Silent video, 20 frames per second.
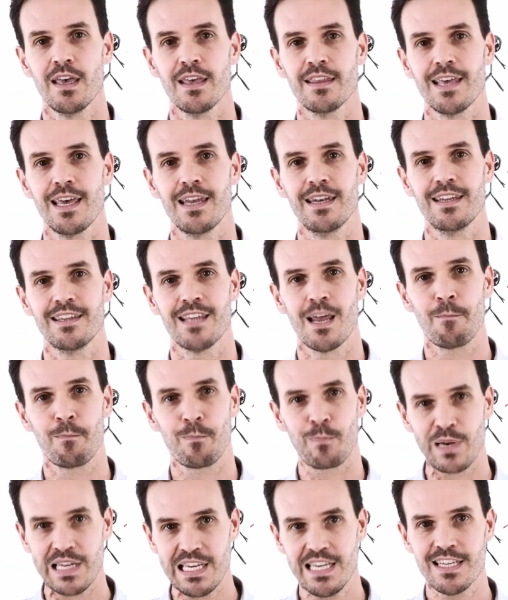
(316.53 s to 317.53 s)
then
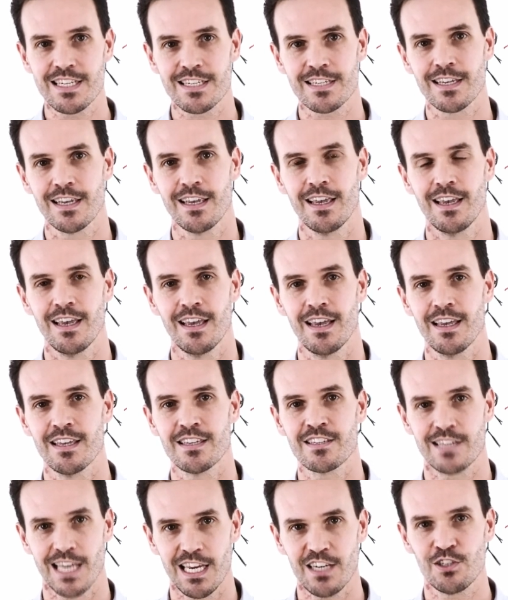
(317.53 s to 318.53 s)
please
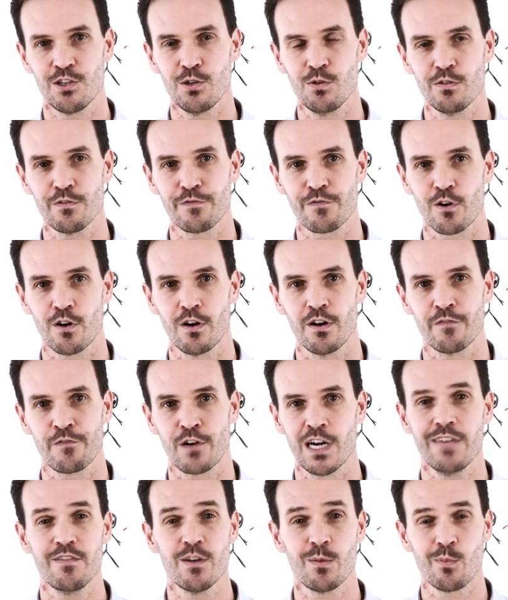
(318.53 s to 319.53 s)
stay tuned for
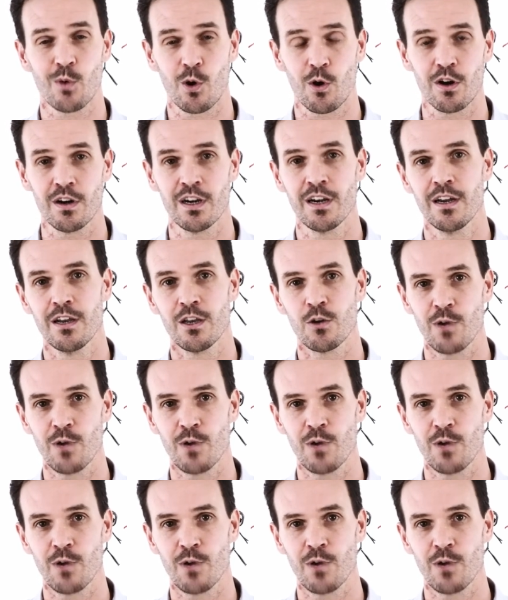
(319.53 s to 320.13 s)
even more